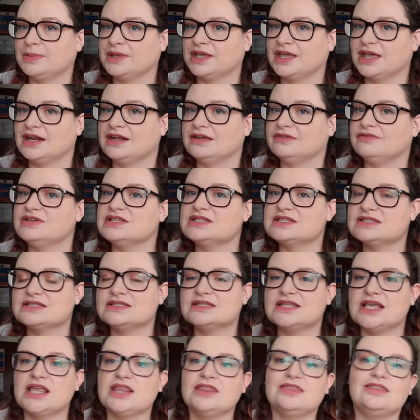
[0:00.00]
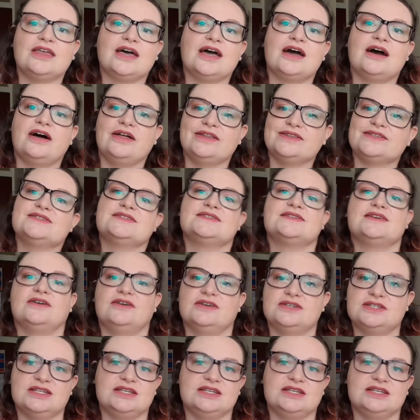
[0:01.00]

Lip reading: If it's sitting there unstarted,